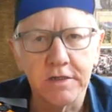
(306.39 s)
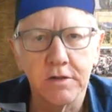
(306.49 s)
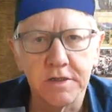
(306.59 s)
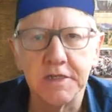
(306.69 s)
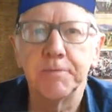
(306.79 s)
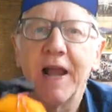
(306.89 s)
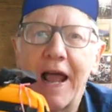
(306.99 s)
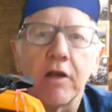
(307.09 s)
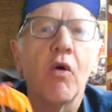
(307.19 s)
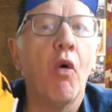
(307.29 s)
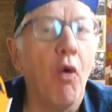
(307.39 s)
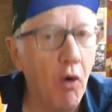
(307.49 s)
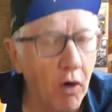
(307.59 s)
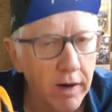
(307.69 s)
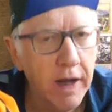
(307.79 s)
so long as it's black
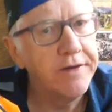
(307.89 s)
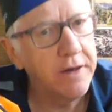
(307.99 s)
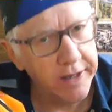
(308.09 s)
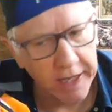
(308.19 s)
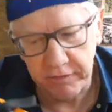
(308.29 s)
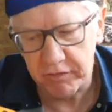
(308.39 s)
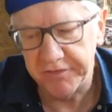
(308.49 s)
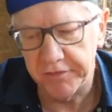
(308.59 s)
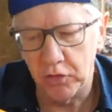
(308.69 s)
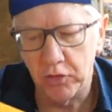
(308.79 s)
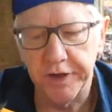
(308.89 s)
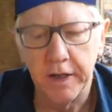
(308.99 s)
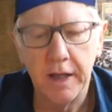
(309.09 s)
or, unlike Henry Ford,